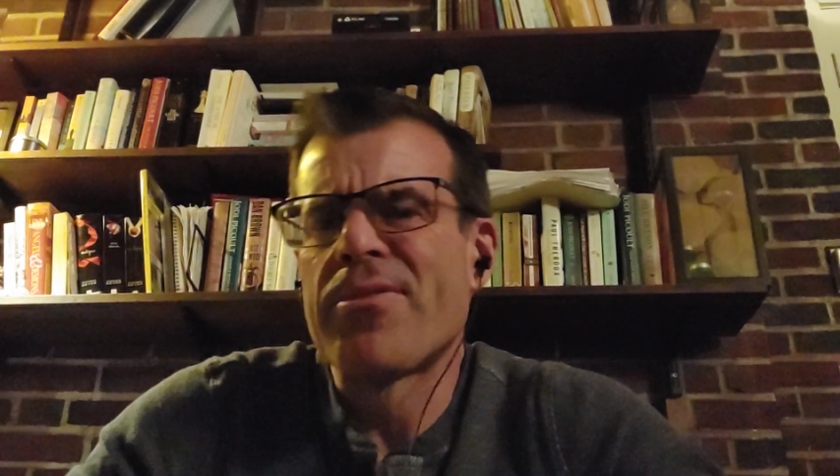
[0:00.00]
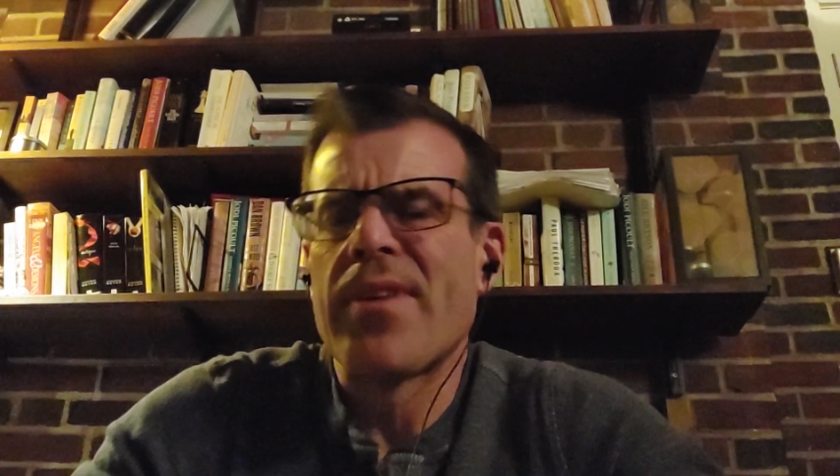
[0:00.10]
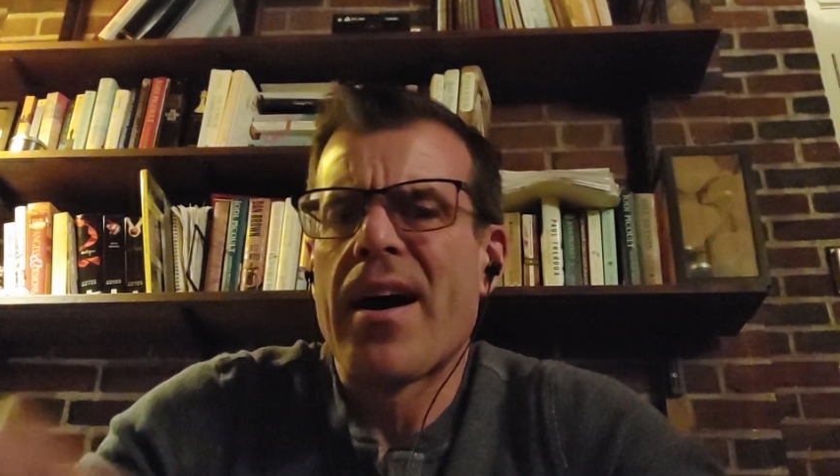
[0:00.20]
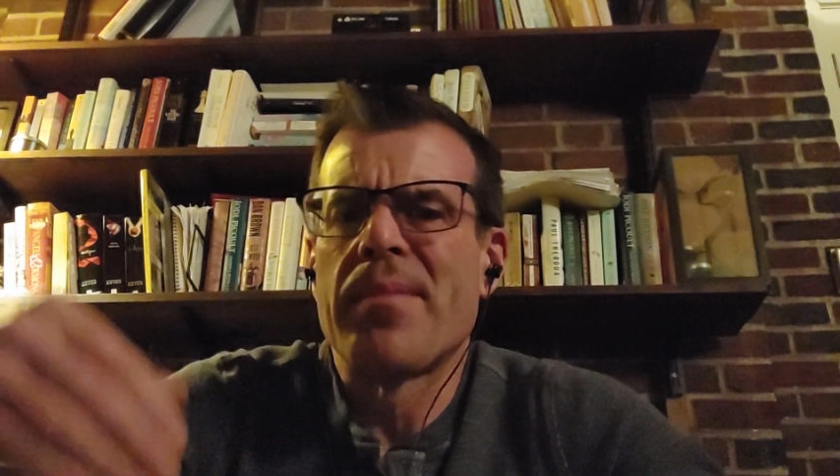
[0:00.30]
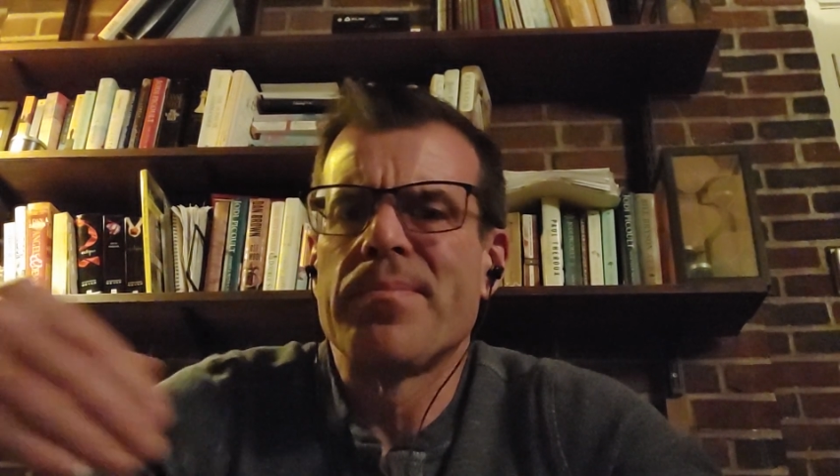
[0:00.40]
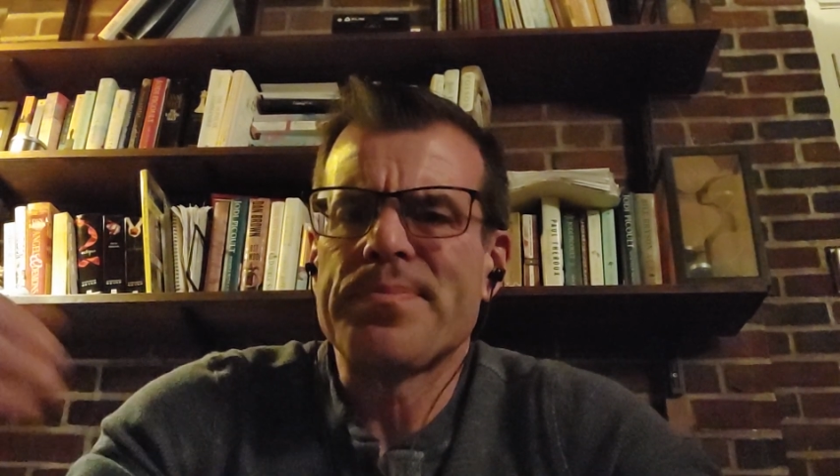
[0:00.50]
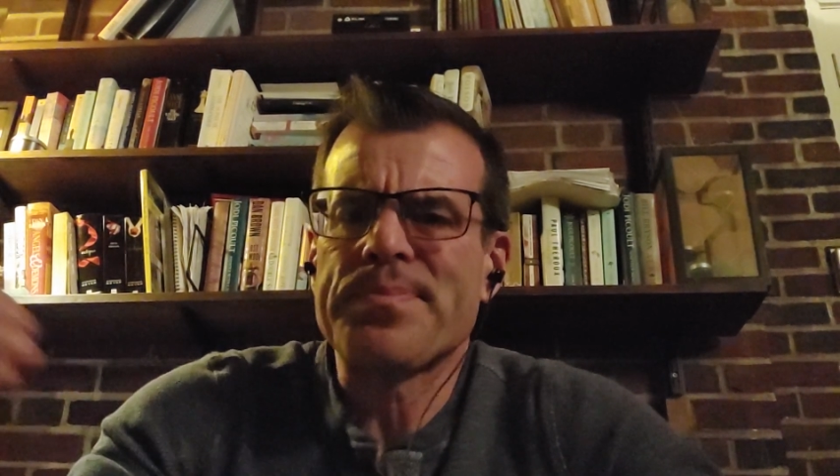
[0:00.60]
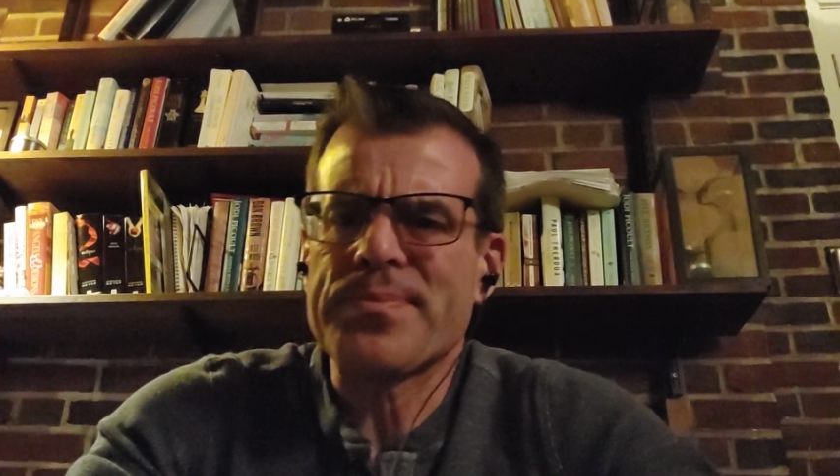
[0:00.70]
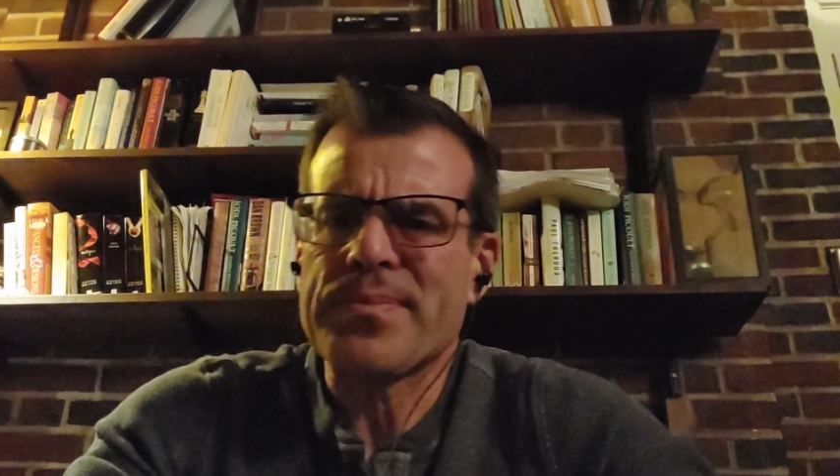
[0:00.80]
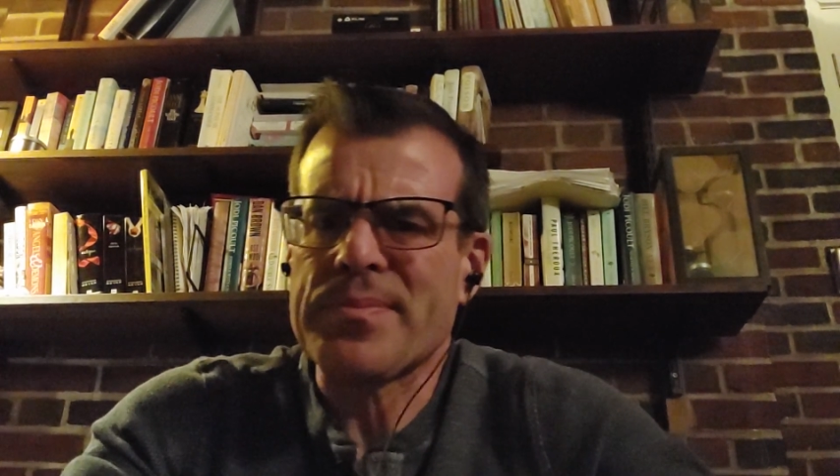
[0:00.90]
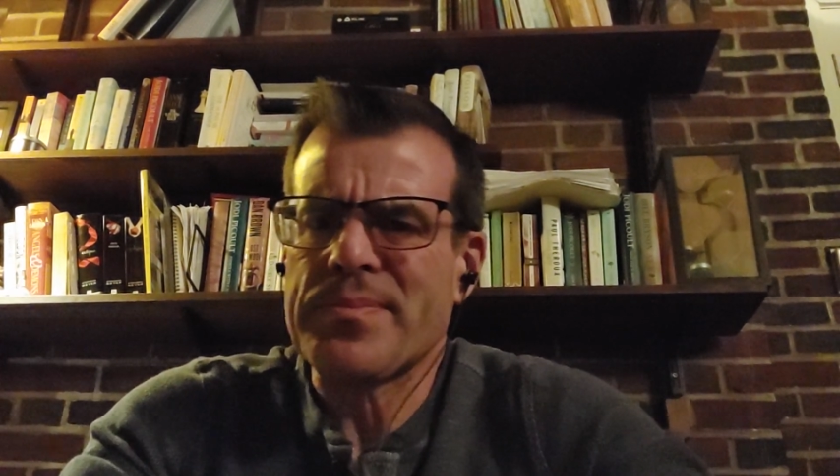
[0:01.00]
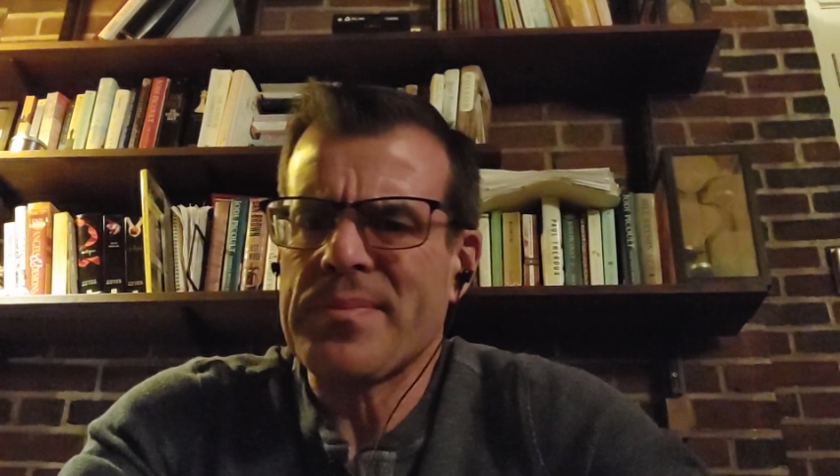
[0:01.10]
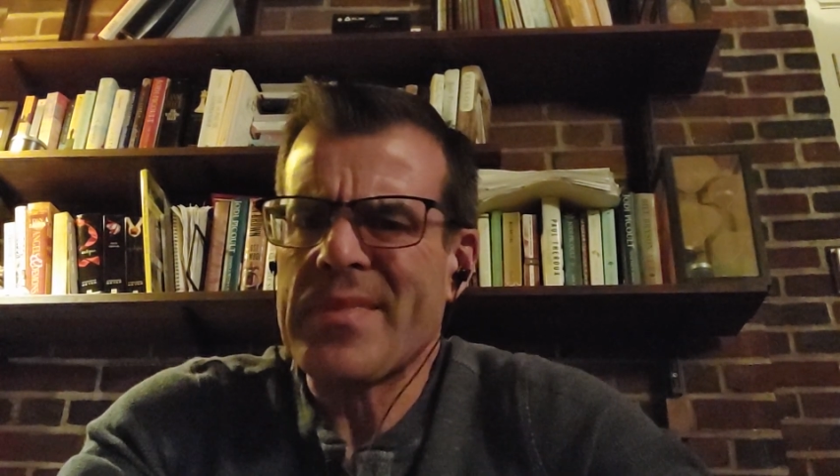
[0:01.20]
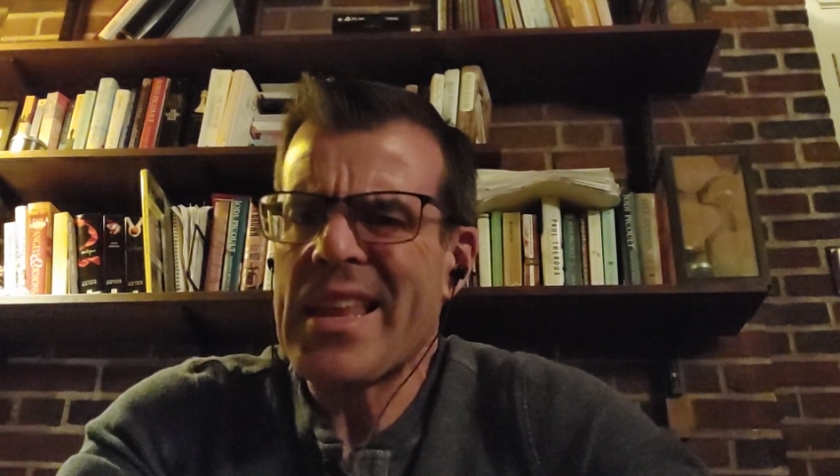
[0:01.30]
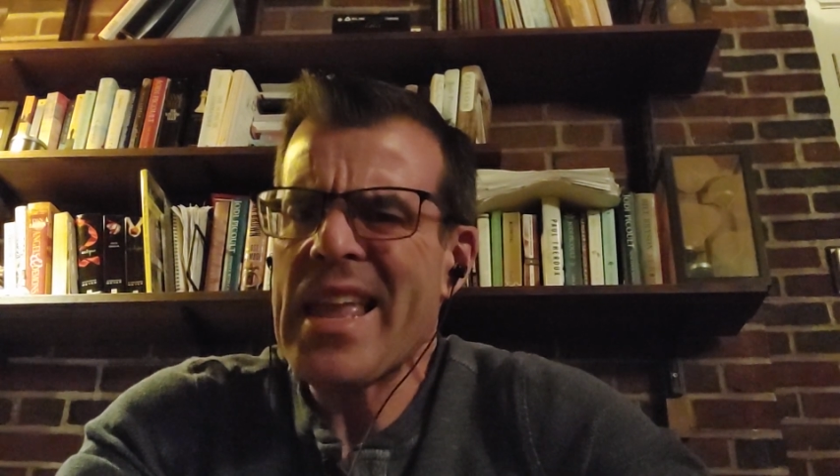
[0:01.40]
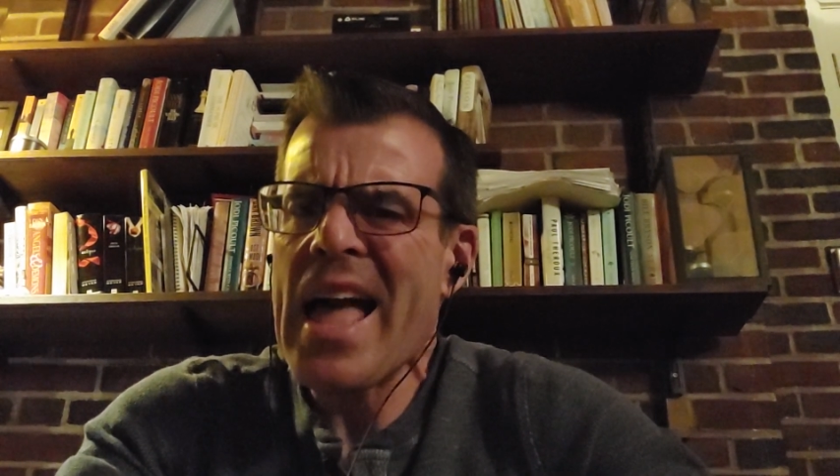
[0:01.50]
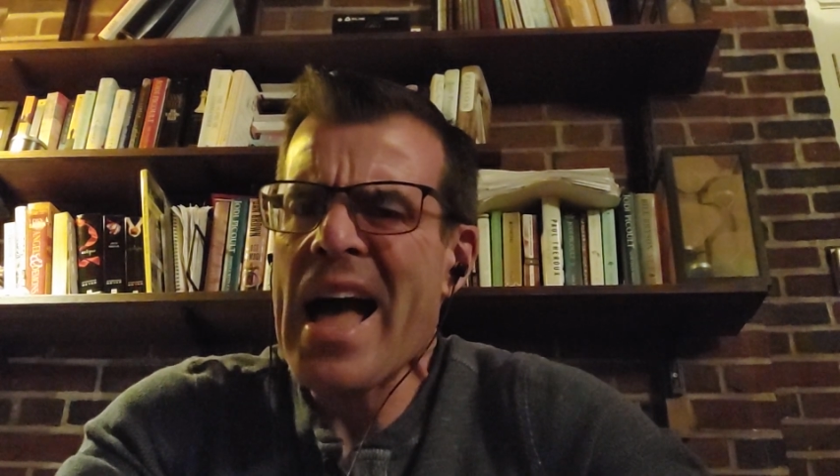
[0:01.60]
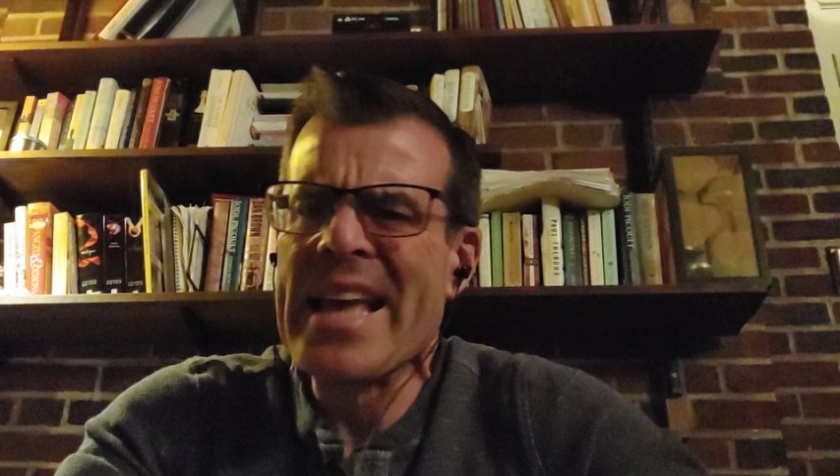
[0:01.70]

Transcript: I